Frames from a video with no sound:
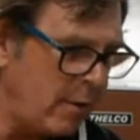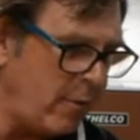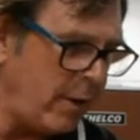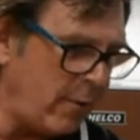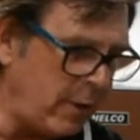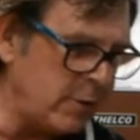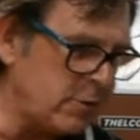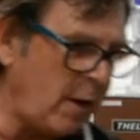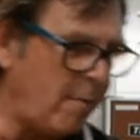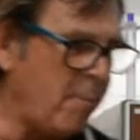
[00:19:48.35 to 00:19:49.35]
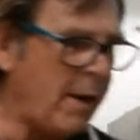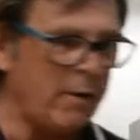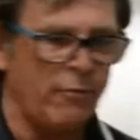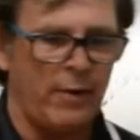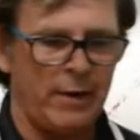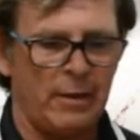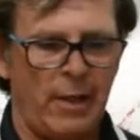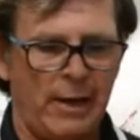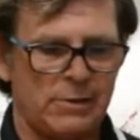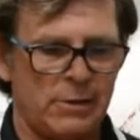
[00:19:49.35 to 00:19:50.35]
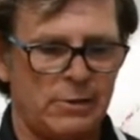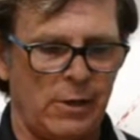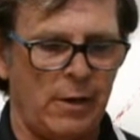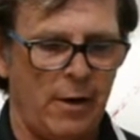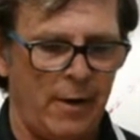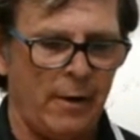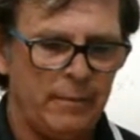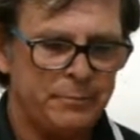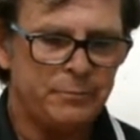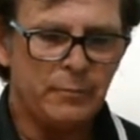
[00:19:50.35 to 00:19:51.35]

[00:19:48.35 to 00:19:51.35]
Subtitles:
there is a magnifying glass that's in here.